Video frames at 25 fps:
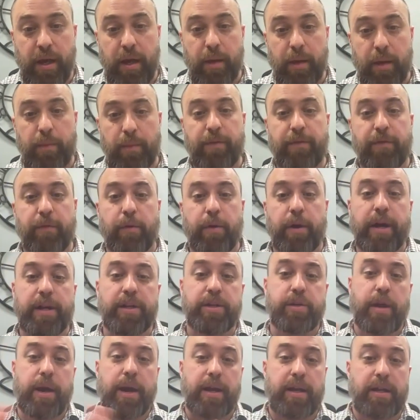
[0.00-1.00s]
before I
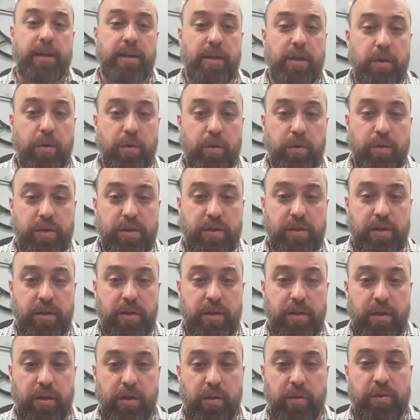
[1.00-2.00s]
try and use
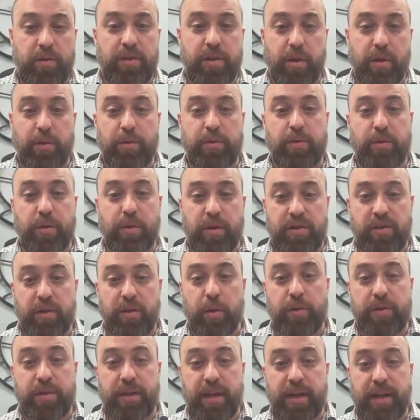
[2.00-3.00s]
those
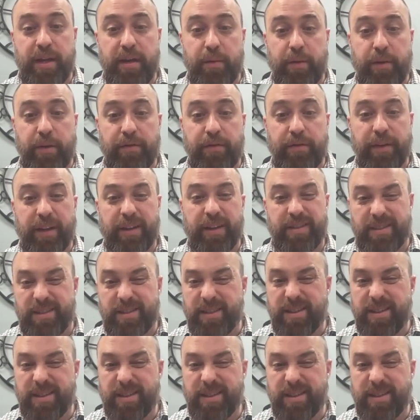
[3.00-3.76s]
associated reflexes,